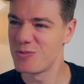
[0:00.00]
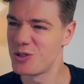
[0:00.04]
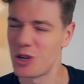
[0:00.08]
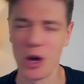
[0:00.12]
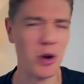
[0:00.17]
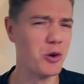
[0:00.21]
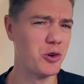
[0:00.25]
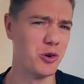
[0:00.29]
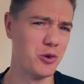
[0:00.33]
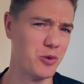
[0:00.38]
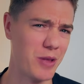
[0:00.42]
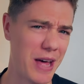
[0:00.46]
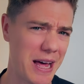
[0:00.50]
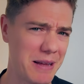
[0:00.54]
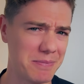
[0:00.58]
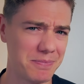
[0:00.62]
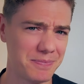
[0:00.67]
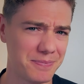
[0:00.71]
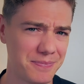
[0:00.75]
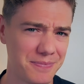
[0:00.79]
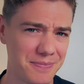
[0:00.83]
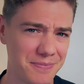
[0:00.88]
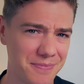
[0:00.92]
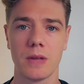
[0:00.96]
Don't do that.
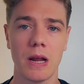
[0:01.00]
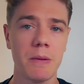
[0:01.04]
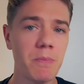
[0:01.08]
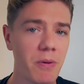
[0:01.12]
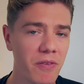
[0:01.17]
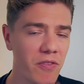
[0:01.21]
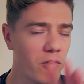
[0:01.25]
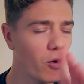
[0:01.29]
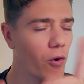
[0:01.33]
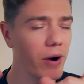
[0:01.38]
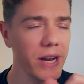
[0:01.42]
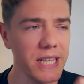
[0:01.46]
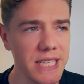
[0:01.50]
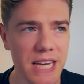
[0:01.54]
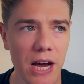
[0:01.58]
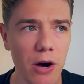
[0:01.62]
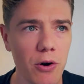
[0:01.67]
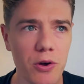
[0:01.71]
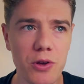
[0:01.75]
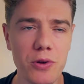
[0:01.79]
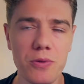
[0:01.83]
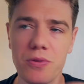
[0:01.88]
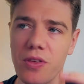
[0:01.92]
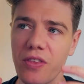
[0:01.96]
And before I
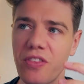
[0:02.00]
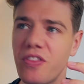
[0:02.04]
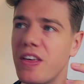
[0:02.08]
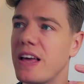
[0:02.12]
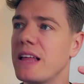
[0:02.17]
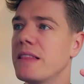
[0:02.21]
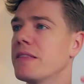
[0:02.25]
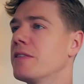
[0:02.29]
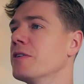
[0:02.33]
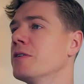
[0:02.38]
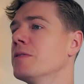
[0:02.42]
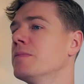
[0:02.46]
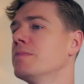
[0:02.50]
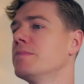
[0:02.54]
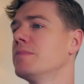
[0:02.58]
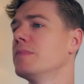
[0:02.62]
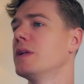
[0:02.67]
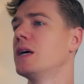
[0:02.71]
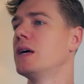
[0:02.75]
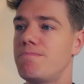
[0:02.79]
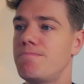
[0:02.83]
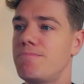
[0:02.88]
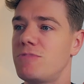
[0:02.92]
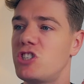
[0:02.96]
tell you the thing that
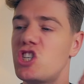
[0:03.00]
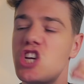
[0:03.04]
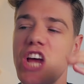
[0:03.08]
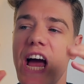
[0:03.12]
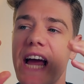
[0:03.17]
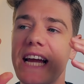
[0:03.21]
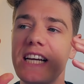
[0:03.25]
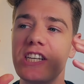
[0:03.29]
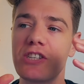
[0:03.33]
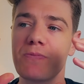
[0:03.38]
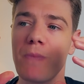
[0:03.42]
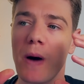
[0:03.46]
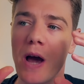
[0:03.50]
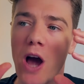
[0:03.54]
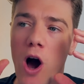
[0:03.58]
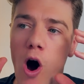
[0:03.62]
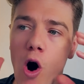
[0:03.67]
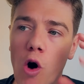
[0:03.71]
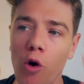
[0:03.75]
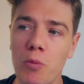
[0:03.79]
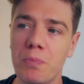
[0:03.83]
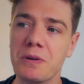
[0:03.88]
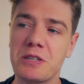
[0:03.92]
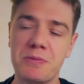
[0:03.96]
changed my
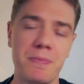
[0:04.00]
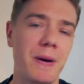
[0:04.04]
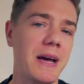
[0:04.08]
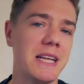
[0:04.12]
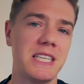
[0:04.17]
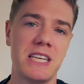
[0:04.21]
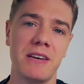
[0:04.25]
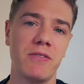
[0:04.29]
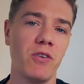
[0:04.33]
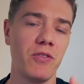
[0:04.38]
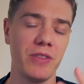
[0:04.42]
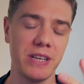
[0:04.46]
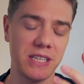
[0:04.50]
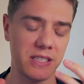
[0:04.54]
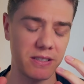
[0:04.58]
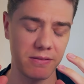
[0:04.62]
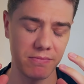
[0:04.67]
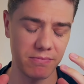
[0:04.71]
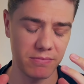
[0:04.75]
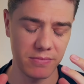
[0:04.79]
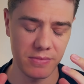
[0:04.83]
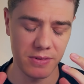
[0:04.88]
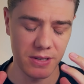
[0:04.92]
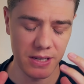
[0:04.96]
whole perspective on this
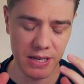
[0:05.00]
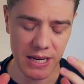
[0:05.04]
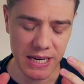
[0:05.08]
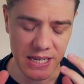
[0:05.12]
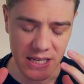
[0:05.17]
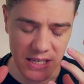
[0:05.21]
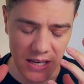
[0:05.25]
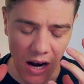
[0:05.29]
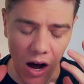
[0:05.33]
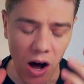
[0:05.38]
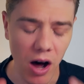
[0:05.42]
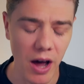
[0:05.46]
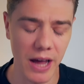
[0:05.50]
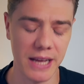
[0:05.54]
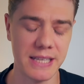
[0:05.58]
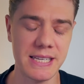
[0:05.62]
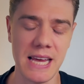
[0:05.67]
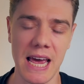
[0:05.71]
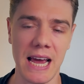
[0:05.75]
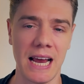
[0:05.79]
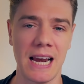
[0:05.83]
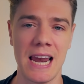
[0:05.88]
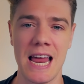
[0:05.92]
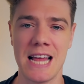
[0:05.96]
entire
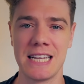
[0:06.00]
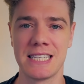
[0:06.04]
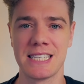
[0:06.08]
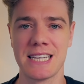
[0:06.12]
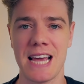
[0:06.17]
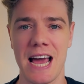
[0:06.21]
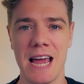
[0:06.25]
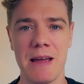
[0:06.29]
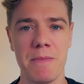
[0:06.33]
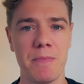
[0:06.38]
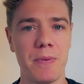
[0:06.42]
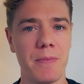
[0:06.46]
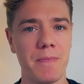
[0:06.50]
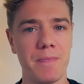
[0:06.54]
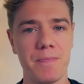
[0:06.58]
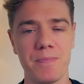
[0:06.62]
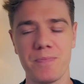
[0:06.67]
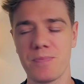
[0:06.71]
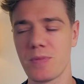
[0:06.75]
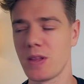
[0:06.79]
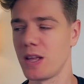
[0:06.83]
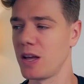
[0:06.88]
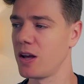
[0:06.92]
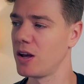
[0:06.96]
tech landscape,
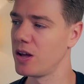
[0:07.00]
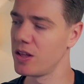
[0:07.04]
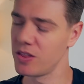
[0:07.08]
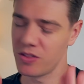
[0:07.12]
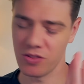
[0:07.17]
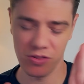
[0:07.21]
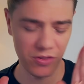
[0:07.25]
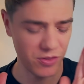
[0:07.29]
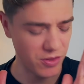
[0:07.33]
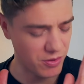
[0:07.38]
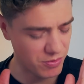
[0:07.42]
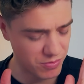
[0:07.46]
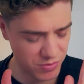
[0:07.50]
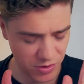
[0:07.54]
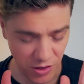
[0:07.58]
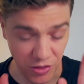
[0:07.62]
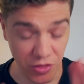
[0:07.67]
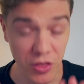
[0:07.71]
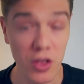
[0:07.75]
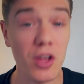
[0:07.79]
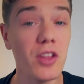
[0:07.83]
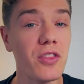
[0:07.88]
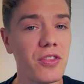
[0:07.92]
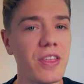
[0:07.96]
the
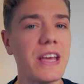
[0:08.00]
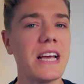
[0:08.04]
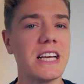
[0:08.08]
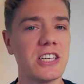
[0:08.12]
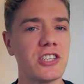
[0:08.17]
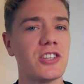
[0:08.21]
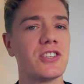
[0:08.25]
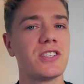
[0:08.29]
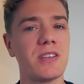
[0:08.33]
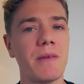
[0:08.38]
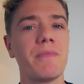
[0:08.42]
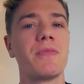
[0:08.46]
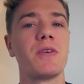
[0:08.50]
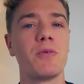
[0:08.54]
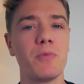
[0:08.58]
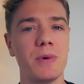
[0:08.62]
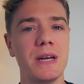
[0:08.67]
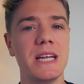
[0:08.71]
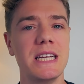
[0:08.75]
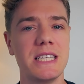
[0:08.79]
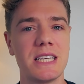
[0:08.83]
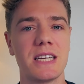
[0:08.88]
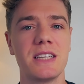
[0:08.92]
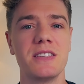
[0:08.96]
third thing is just something
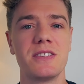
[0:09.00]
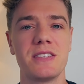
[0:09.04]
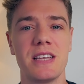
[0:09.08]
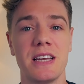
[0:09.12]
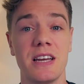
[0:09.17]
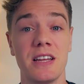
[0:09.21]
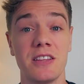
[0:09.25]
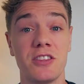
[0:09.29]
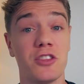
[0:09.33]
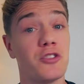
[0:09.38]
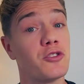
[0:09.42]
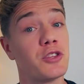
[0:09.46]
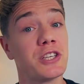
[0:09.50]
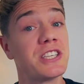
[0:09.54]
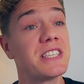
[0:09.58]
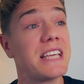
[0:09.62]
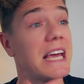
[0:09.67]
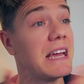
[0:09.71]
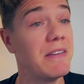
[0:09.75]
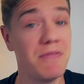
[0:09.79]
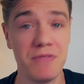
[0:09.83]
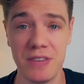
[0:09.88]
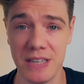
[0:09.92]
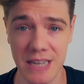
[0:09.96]
we need to consider, the
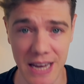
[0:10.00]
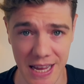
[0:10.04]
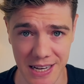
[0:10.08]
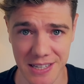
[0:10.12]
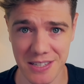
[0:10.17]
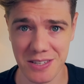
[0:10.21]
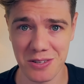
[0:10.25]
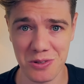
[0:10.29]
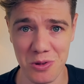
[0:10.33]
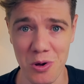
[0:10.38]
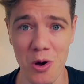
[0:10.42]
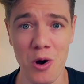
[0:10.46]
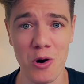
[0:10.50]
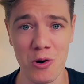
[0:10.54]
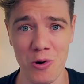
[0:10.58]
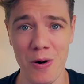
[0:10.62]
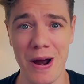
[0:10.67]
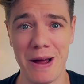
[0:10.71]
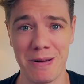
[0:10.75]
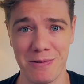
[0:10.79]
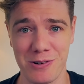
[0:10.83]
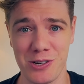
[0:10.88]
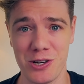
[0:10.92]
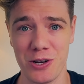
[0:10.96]
safety nets that are
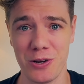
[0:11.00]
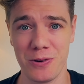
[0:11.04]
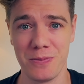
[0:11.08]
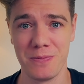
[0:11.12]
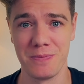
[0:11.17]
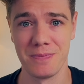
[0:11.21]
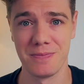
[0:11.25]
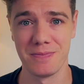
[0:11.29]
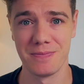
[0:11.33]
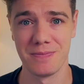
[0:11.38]
around you.